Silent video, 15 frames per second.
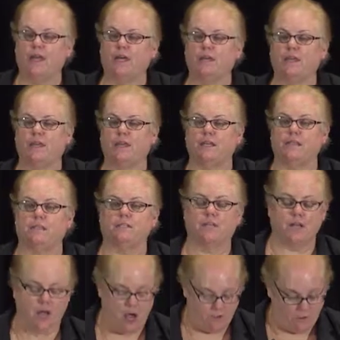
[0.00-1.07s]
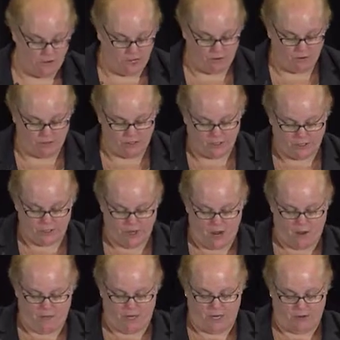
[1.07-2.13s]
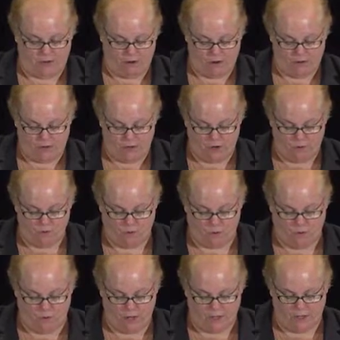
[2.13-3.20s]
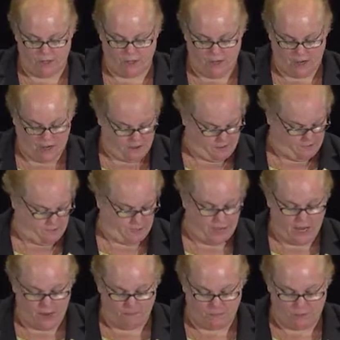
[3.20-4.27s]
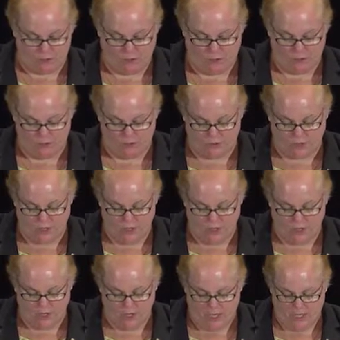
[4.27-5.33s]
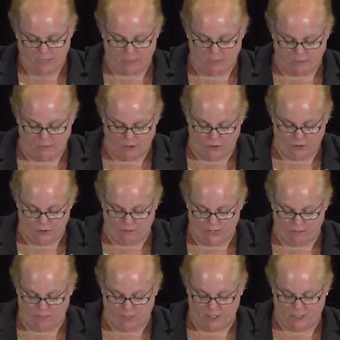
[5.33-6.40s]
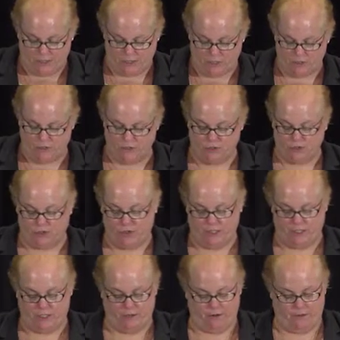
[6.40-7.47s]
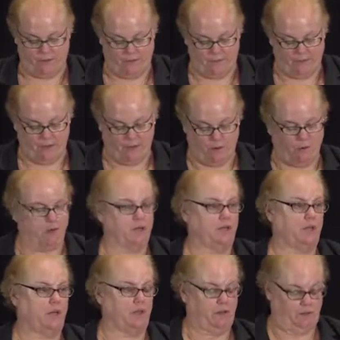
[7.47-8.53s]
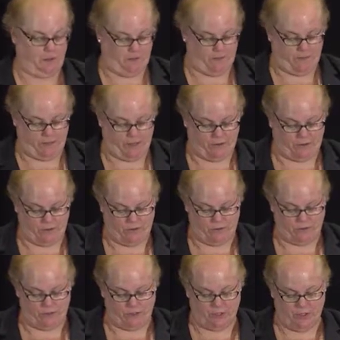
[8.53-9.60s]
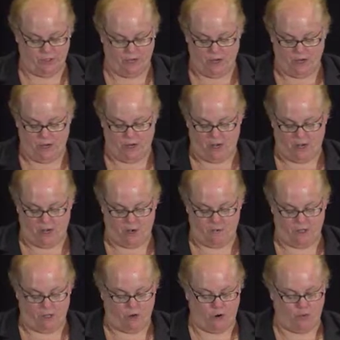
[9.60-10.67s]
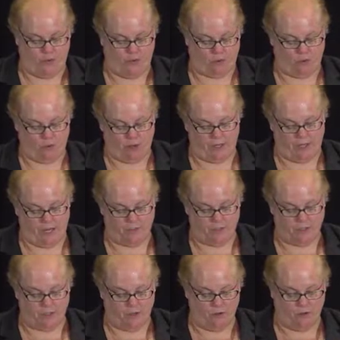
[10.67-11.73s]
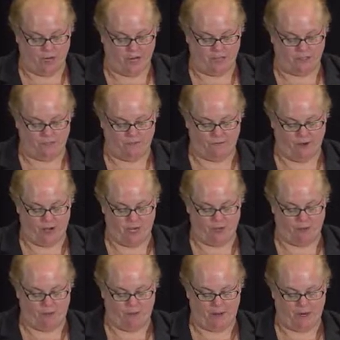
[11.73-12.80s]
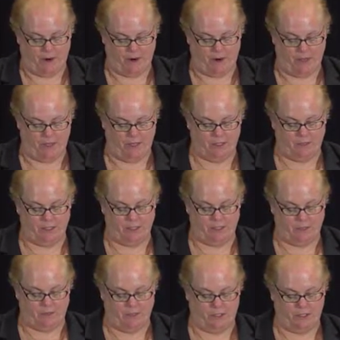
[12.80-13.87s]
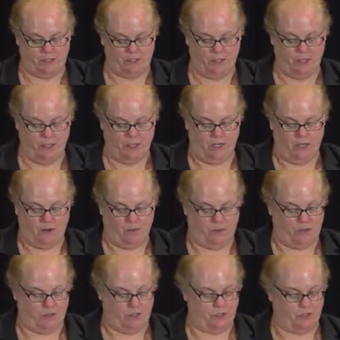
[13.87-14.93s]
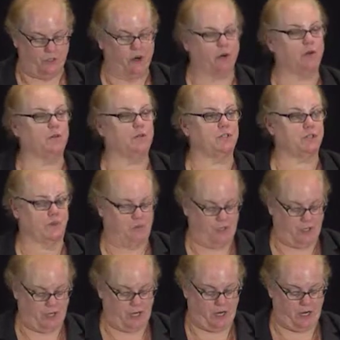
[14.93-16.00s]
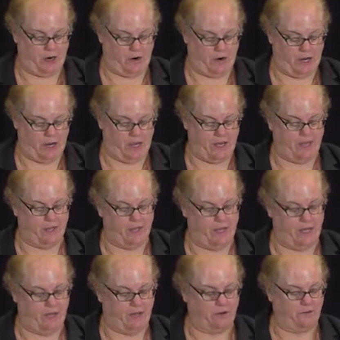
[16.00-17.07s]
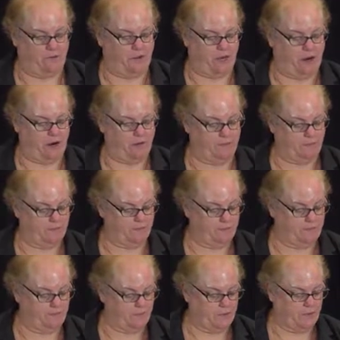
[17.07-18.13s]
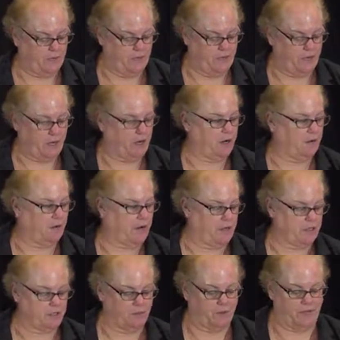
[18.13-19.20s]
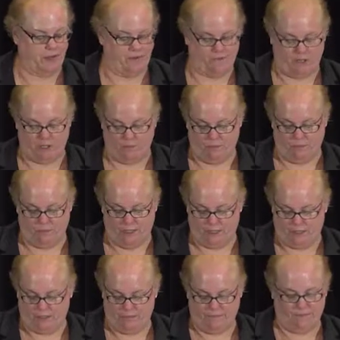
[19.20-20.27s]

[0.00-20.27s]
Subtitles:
at the denominator, and the denominator are the number of quality episodes, except those that meet the exclusion criteria, and we're going to talk a little bit about those in the home health quality episode as defined by pairing the assessments with the start or resumption of care and the end of care. All right, so we have the completed.